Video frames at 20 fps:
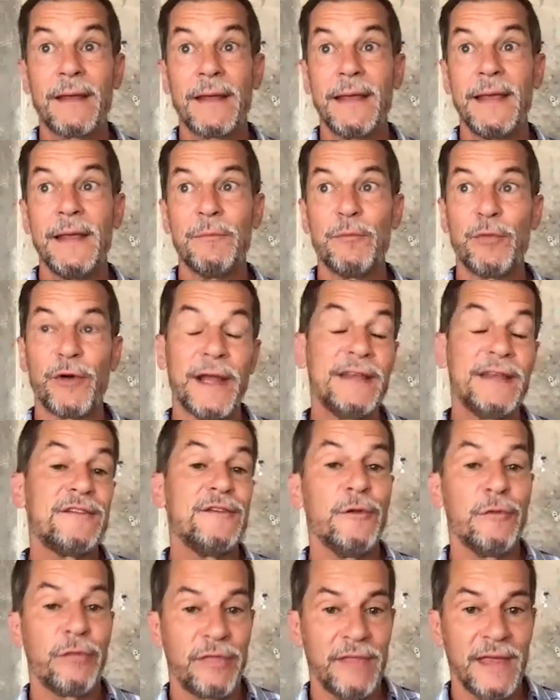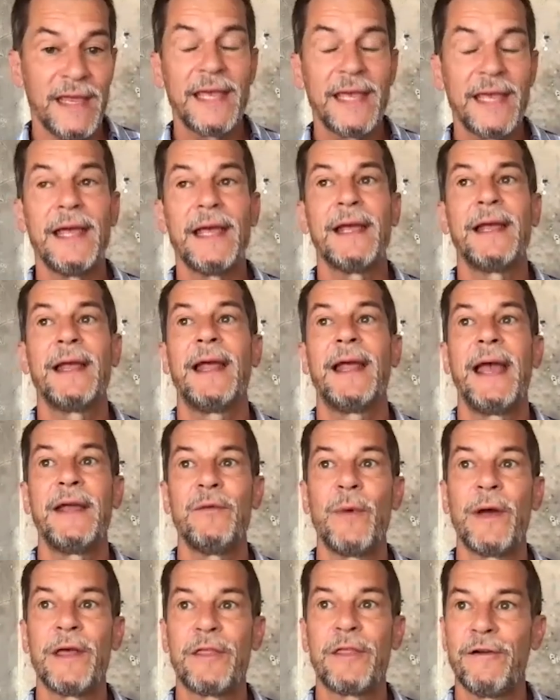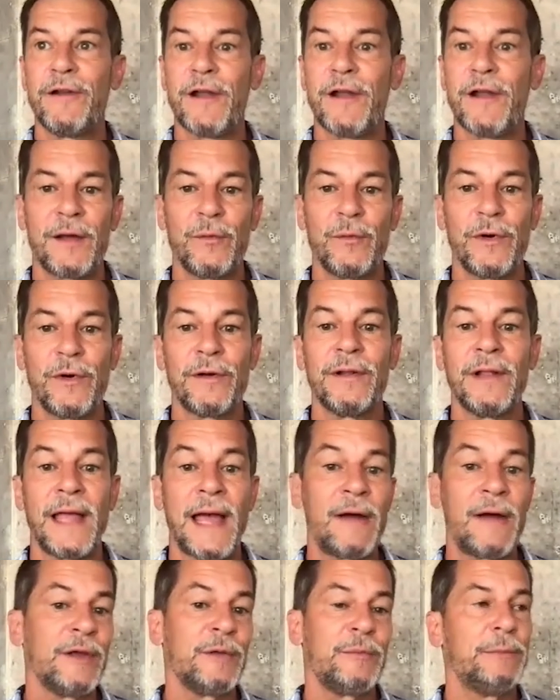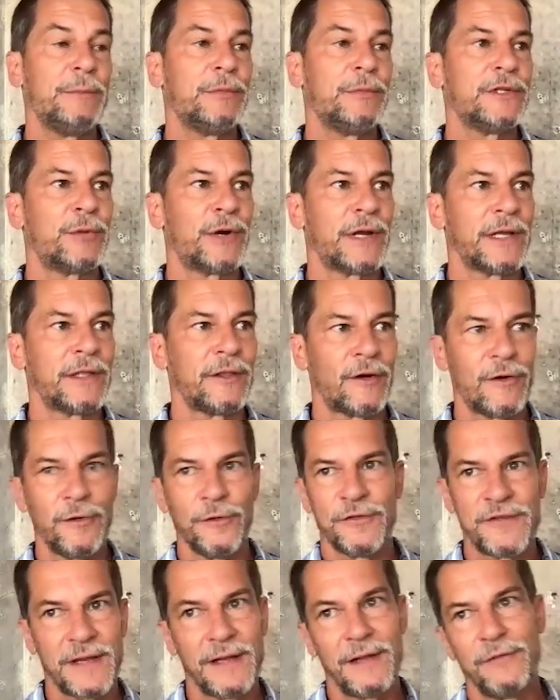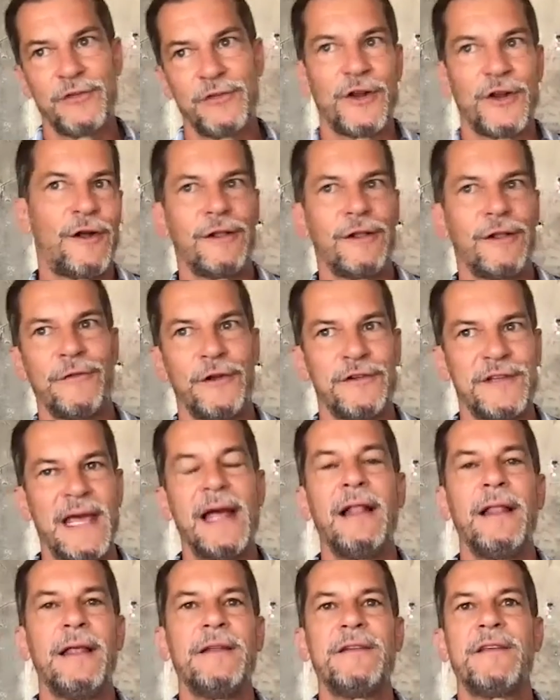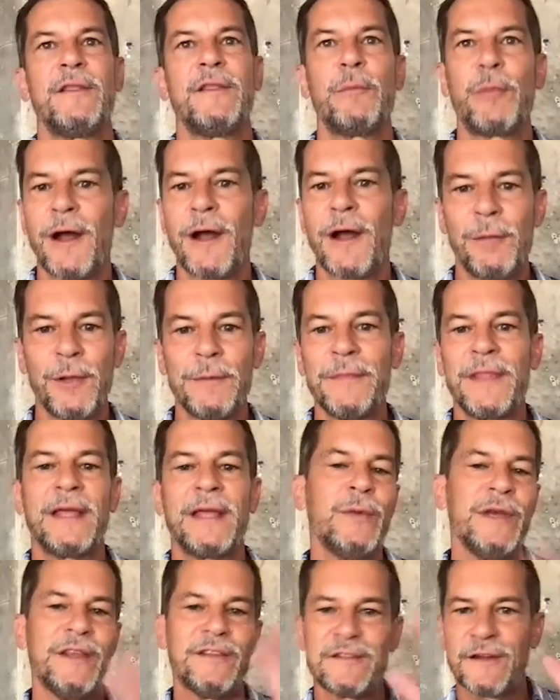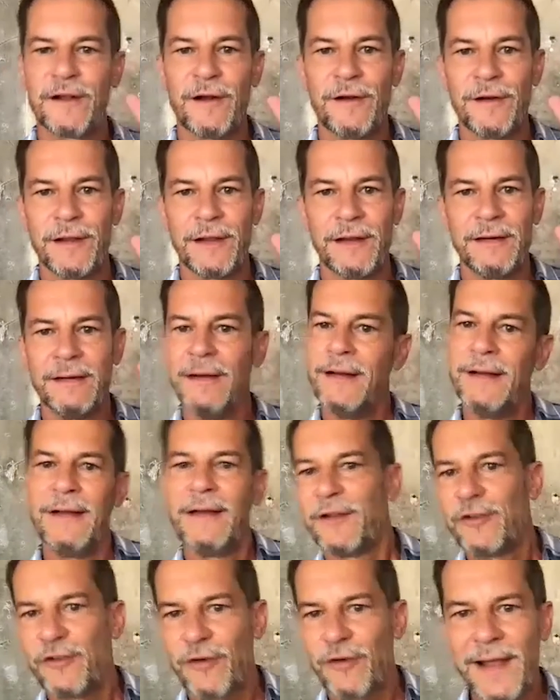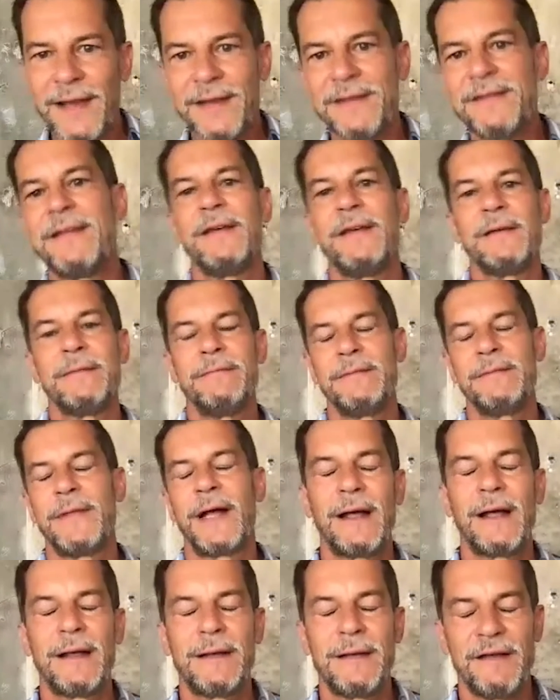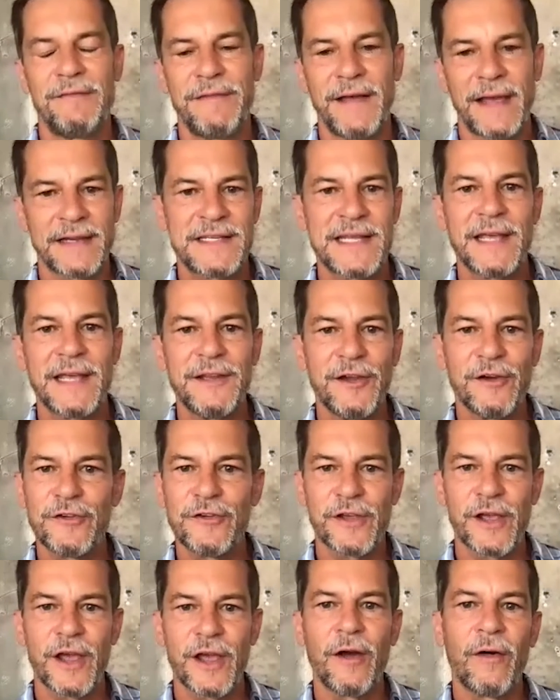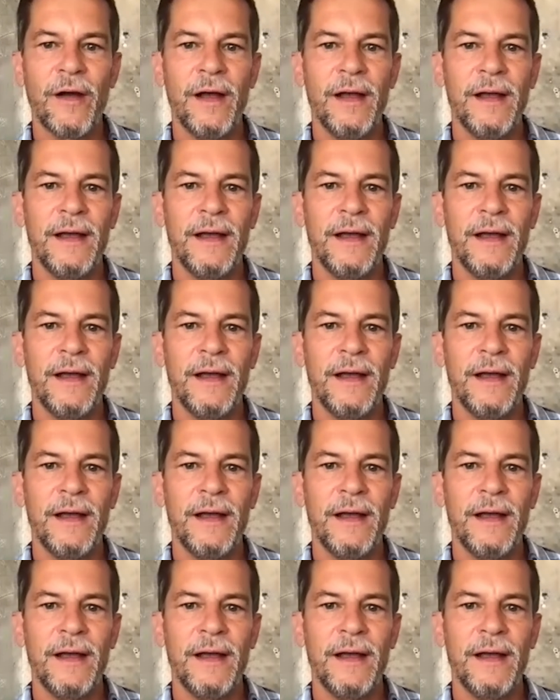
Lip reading: embrace new thinking and whether or not we're allowing people to bring their whole selves and all of their talent to the problem that we started trying to affect 10 years ago.